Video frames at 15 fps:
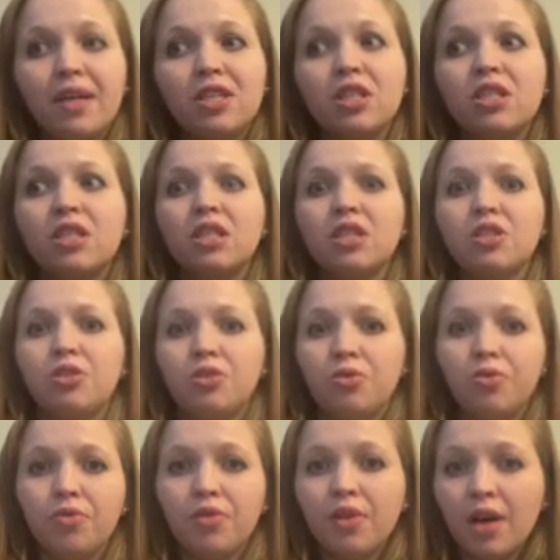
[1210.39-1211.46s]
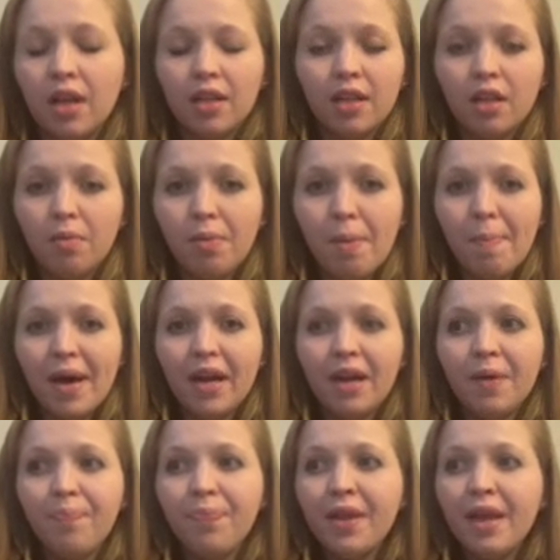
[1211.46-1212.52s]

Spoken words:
just to soothe a little bit better.